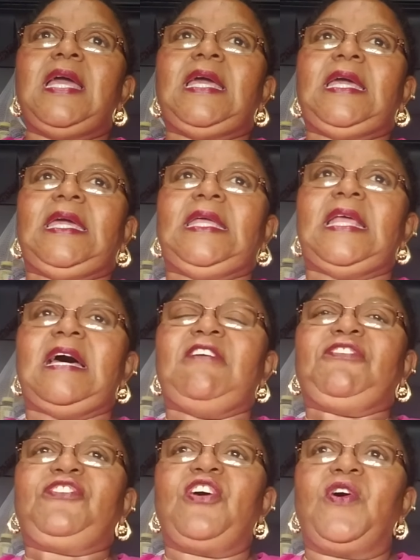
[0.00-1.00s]
enough
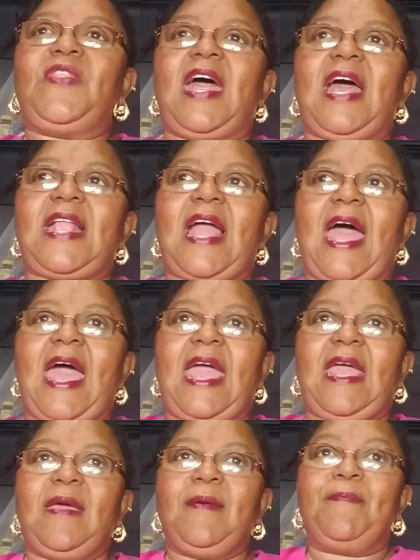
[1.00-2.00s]
so that
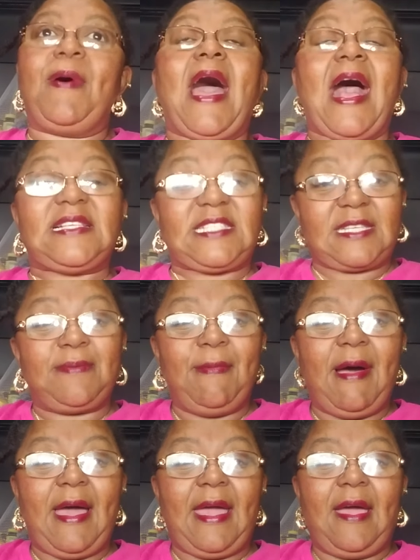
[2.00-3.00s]
I passed
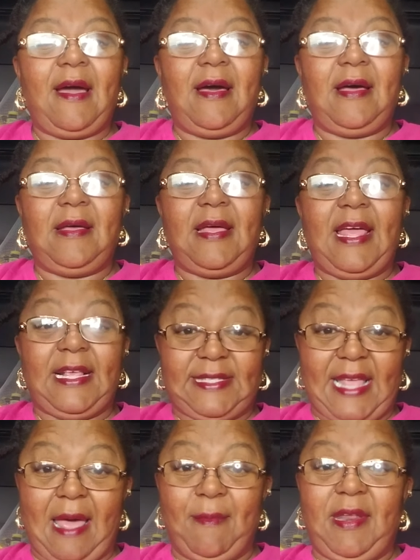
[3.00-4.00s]
my
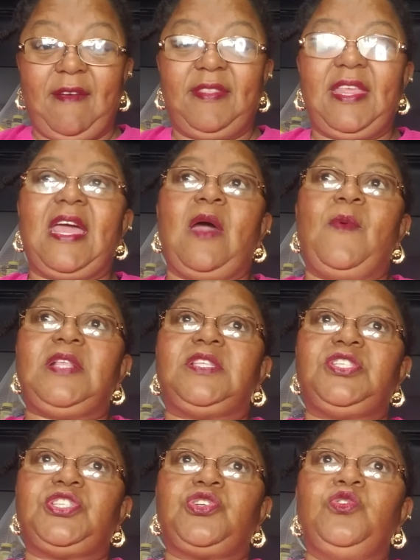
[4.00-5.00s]
exam and everything. I went to
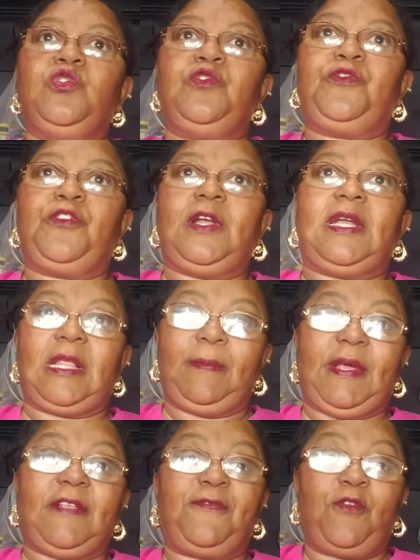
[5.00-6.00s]
school for a little
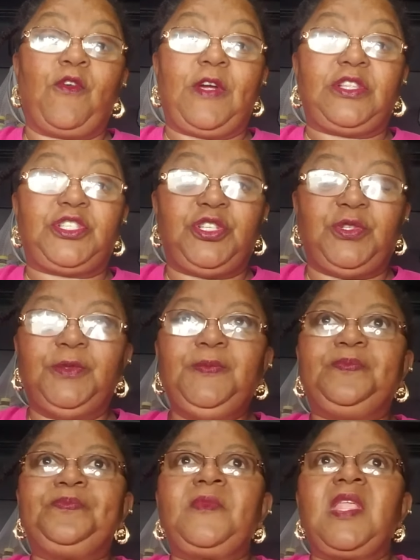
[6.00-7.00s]
bit for it too,
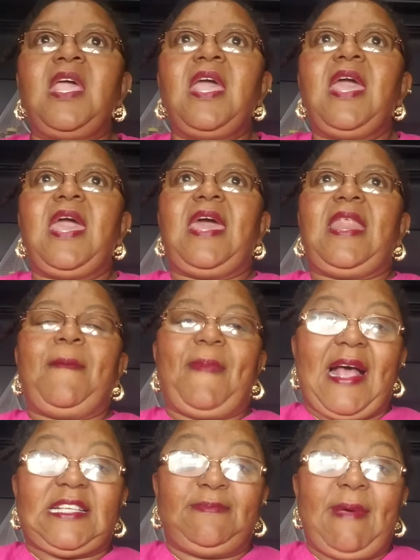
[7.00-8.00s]
and I
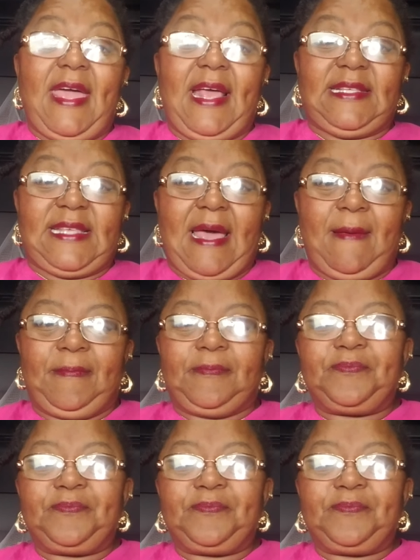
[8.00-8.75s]
passed my exam.